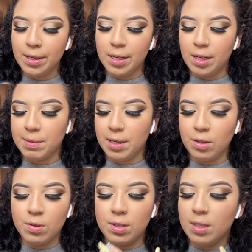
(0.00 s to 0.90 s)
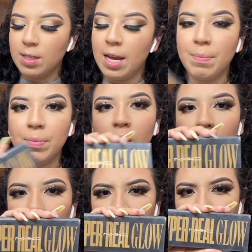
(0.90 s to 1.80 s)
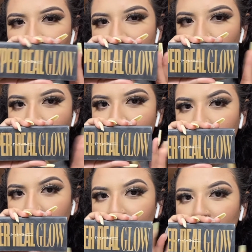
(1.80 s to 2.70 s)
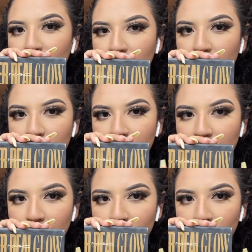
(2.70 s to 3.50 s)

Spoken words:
I'm gonna use this Hyper Glow. I think they still have it. I'm not 100% sure.